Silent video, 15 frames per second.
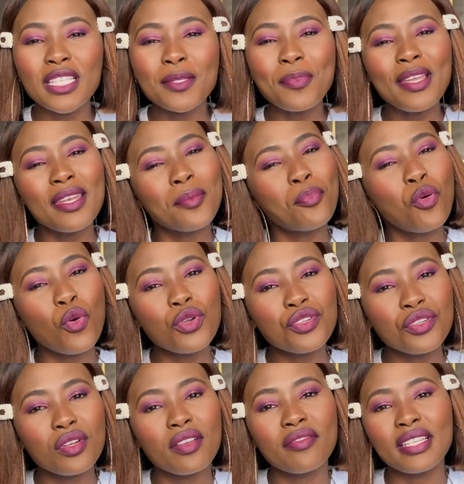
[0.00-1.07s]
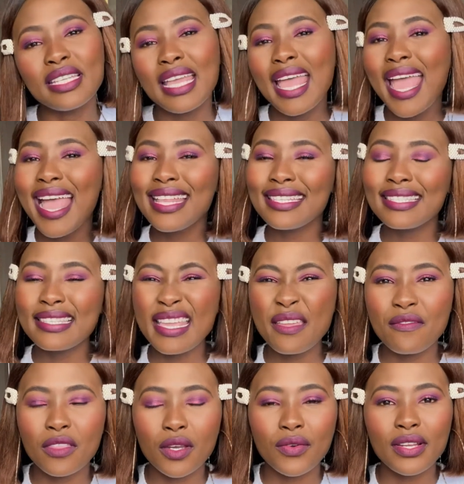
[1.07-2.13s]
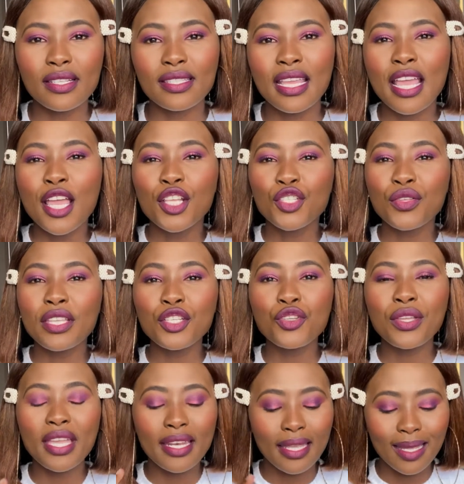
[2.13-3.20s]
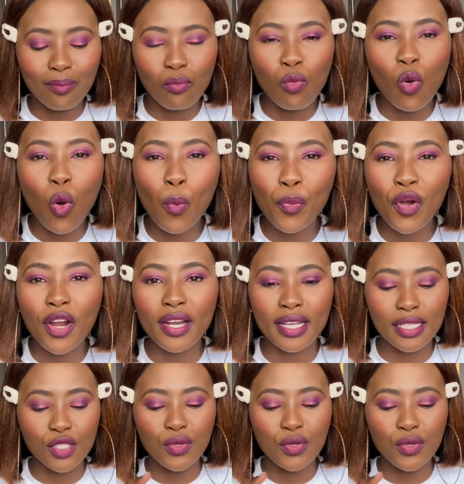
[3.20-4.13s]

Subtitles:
Spend a portion of it and save the rest so that you can get more products,